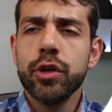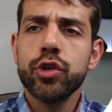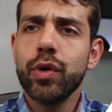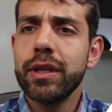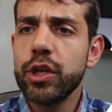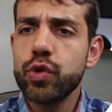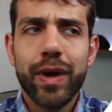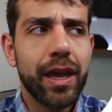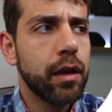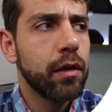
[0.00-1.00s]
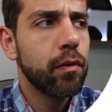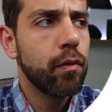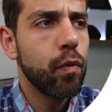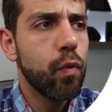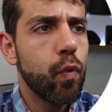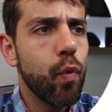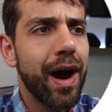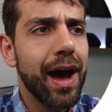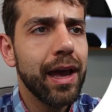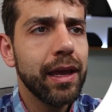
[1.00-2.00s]
So in this way,
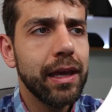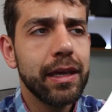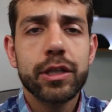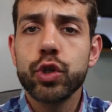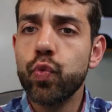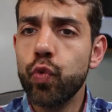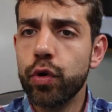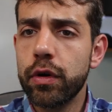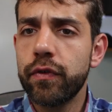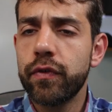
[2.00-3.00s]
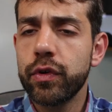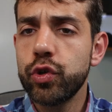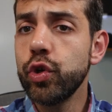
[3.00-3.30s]
why it's worth